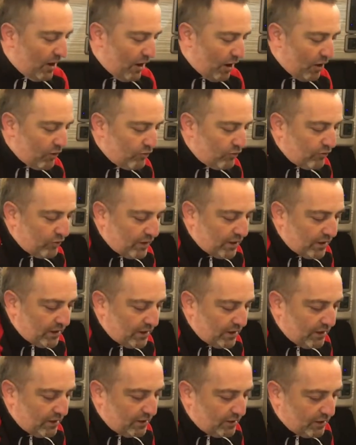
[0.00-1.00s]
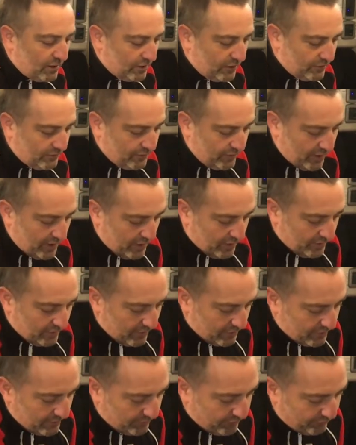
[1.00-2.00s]
I really love
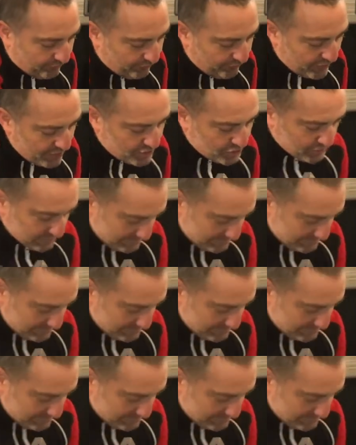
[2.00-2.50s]
that the fridge is